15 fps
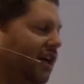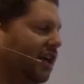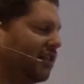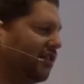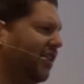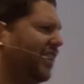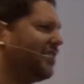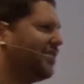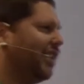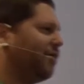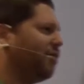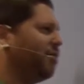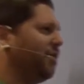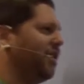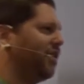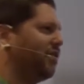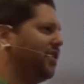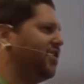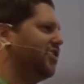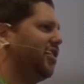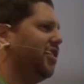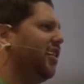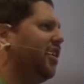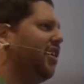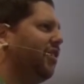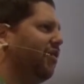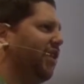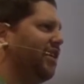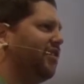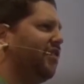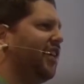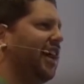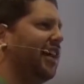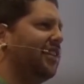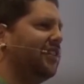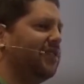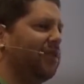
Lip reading: So I guess that would be a question. Raise of hands,